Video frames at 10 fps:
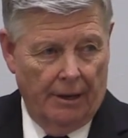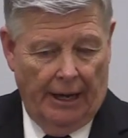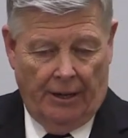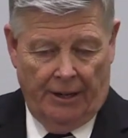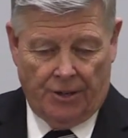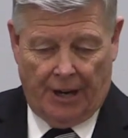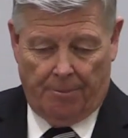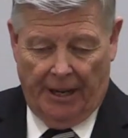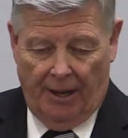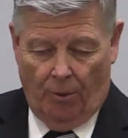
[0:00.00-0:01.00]
He could have
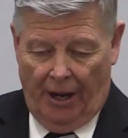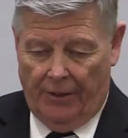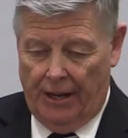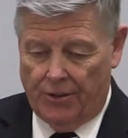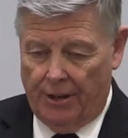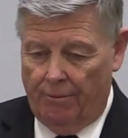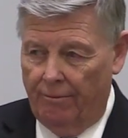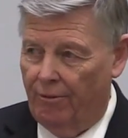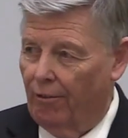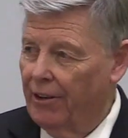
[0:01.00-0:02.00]
stopped any one of these and
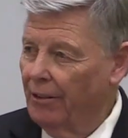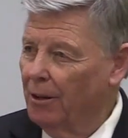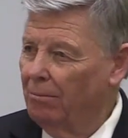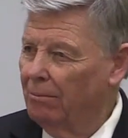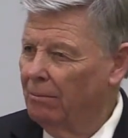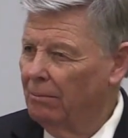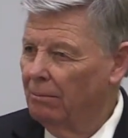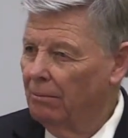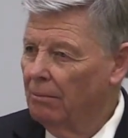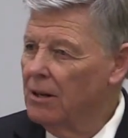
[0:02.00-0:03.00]
fulfilled them.
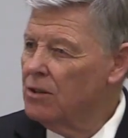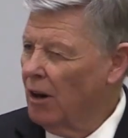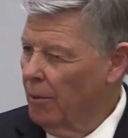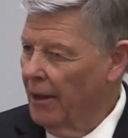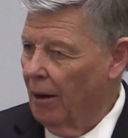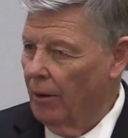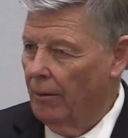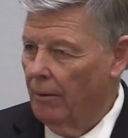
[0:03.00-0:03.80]
Started with that one.